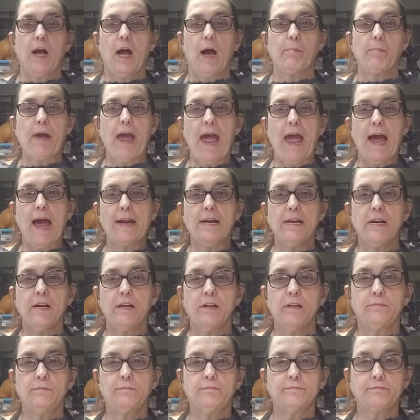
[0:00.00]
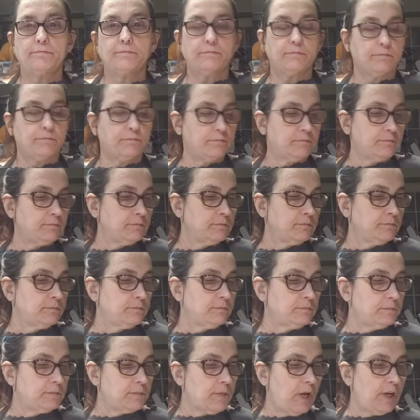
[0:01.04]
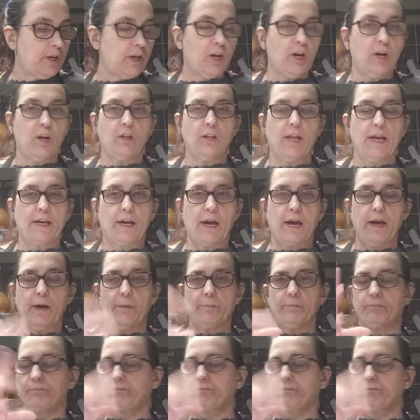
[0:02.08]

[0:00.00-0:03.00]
pen, you know, like I